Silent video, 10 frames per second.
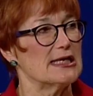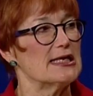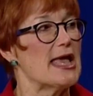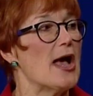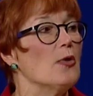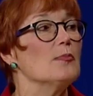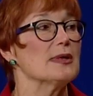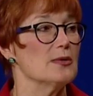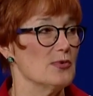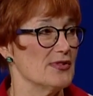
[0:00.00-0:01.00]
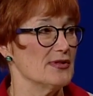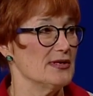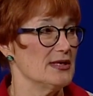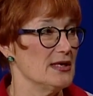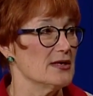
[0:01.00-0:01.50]
can you help me with it
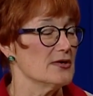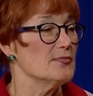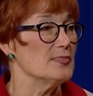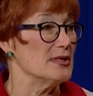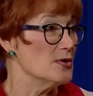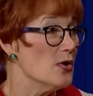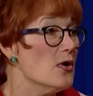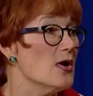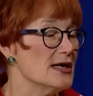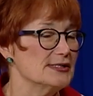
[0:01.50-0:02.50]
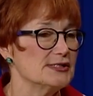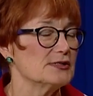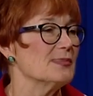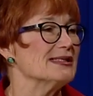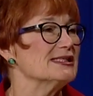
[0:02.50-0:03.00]
here
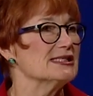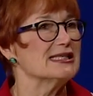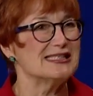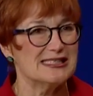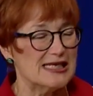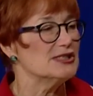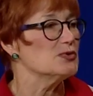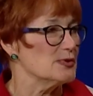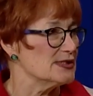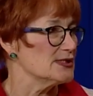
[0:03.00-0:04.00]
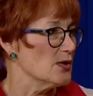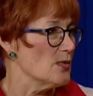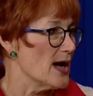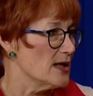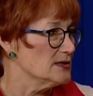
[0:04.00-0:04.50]
because my son is not doing so
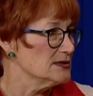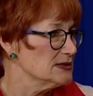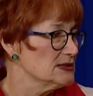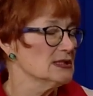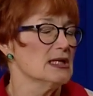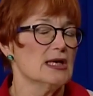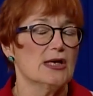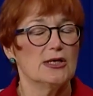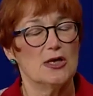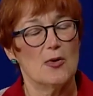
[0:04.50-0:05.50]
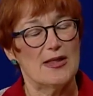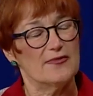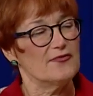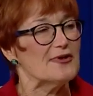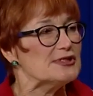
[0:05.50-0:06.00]
well. You know, and
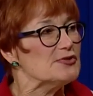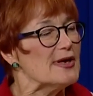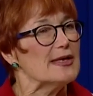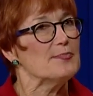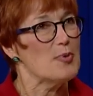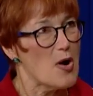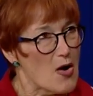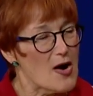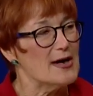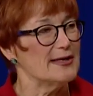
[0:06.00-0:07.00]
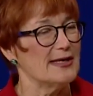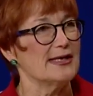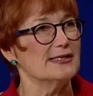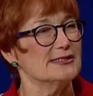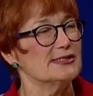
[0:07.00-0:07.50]
the frustrating part
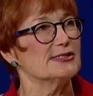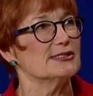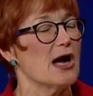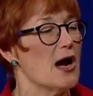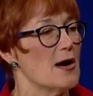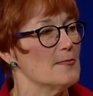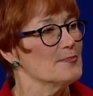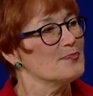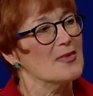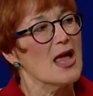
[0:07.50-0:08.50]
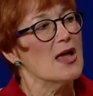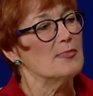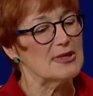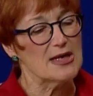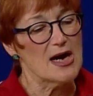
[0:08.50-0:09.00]
is
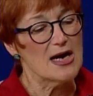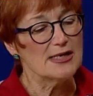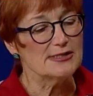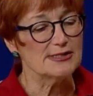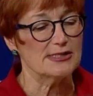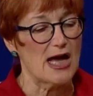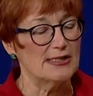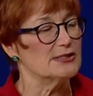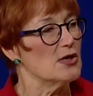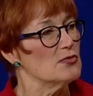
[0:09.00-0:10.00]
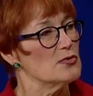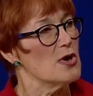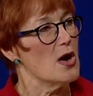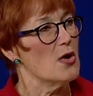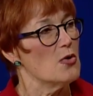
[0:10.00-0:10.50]
because I don't
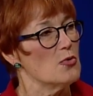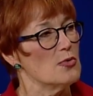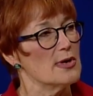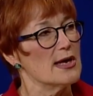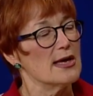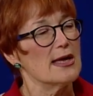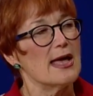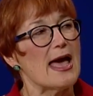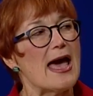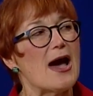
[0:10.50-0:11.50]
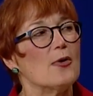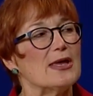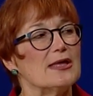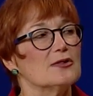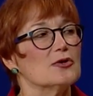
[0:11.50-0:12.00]
know how
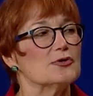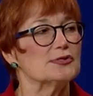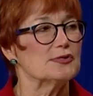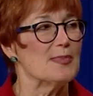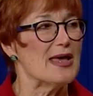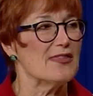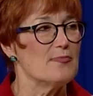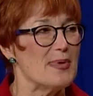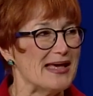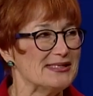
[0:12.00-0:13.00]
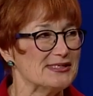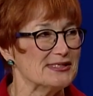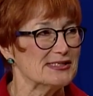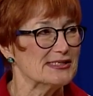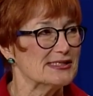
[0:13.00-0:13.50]
he learns math best.